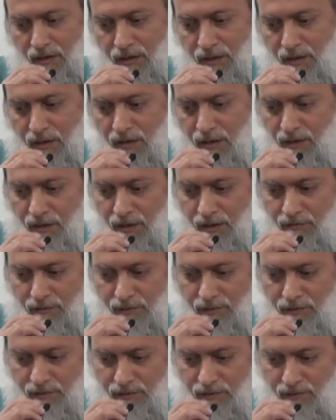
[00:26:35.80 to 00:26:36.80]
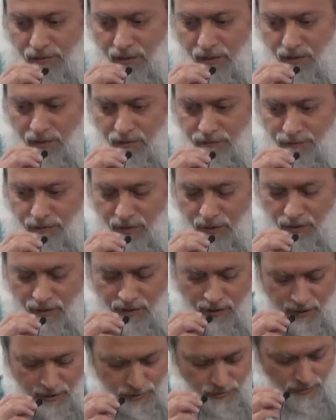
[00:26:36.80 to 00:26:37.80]
and give us, you know, fill our
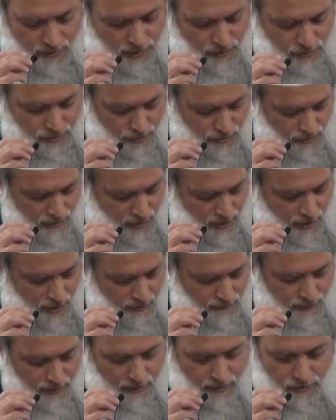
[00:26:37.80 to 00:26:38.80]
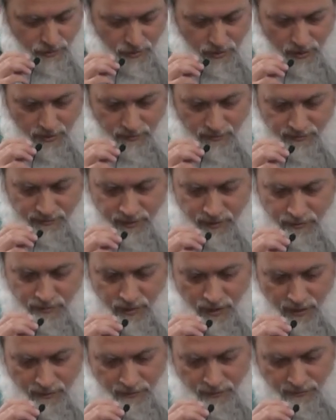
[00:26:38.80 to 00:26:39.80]
hearts with His true love and the true love of His
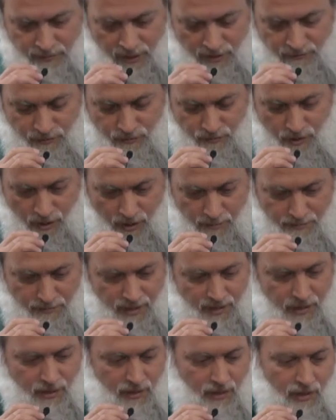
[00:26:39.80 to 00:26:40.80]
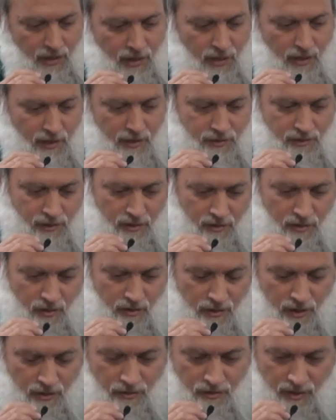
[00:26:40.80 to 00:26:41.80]
beloved Prophet Muhammad
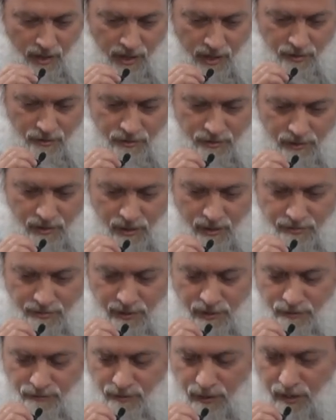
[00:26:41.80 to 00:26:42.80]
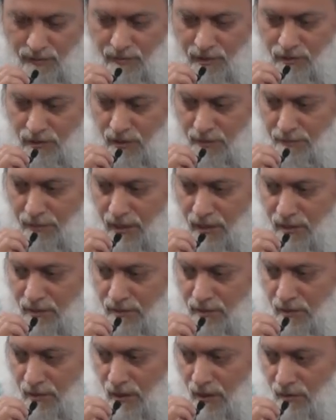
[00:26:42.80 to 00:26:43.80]
sallallahu alaihi wasallam, his family, his
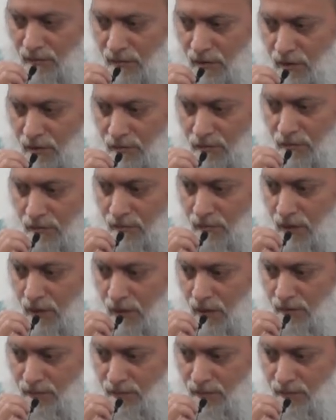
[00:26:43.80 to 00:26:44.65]
companions, and all of those whom they love,